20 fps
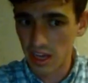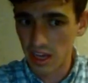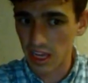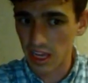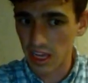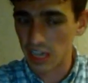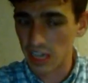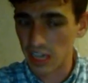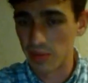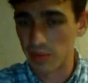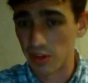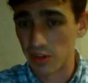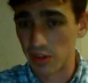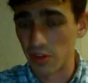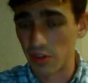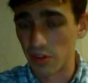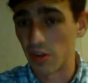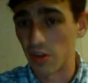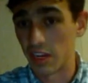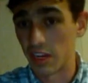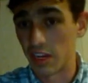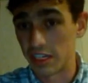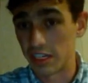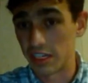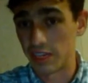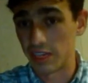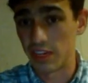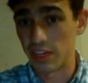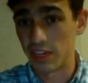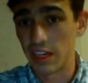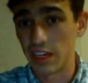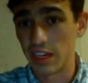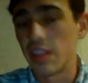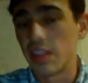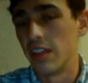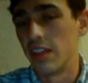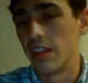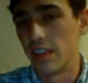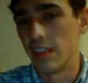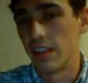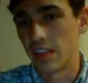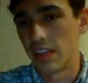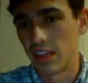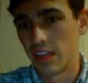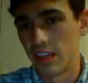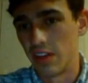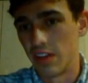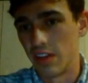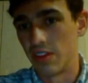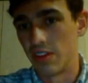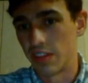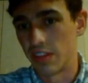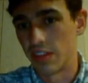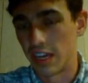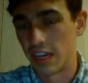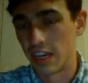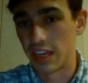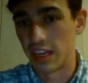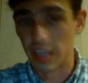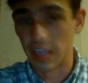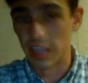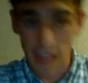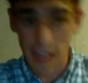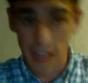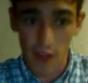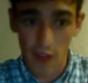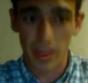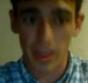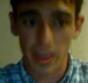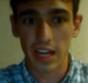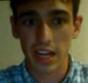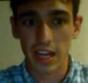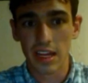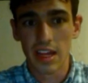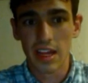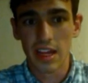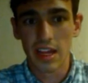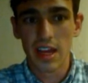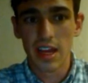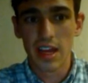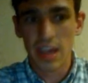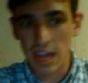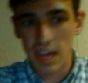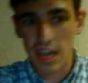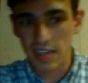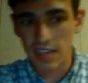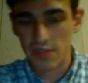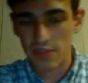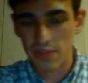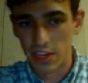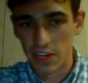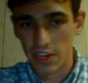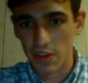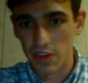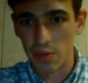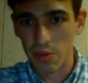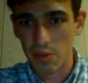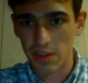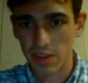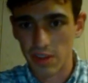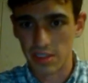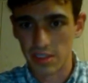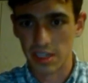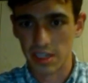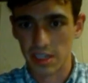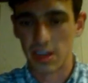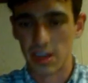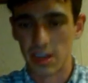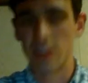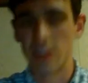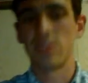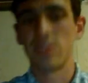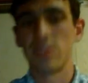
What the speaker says: any computer or any TV that that they now make. It has a video processing card,